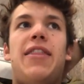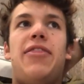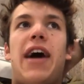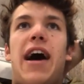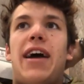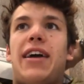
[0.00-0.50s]

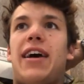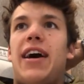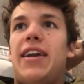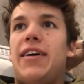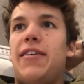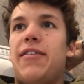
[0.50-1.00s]
that
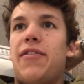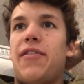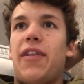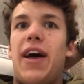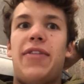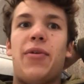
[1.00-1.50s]
kind of
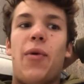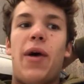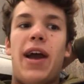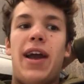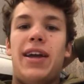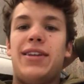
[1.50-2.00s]
led the
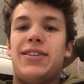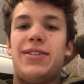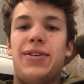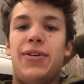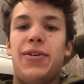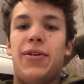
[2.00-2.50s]
way
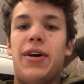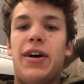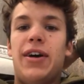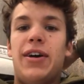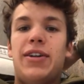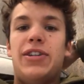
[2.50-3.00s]
into
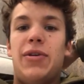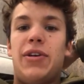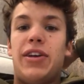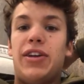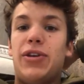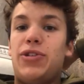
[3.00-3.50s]
doing
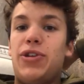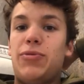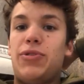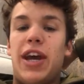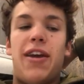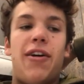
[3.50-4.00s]
a YouTube
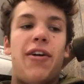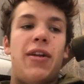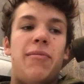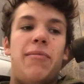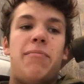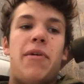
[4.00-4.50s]
channel,
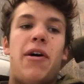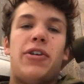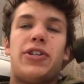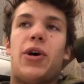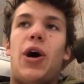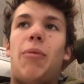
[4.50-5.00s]
and
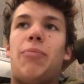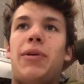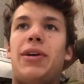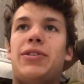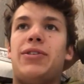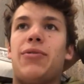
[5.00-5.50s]
also helped
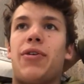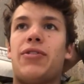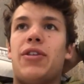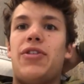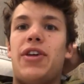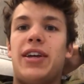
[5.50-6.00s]
me to learn
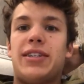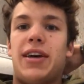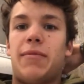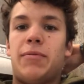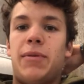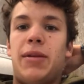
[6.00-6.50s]
the things,
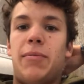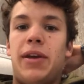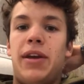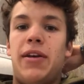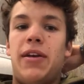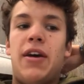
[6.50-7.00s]
helped me to
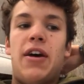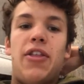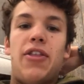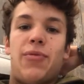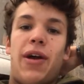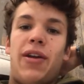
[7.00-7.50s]
be
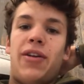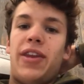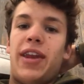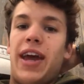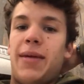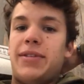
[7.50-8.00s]
the runner
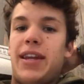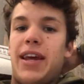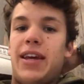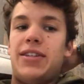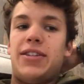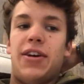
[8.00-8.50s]
that I am
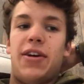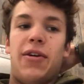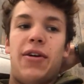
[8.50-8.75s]
today, so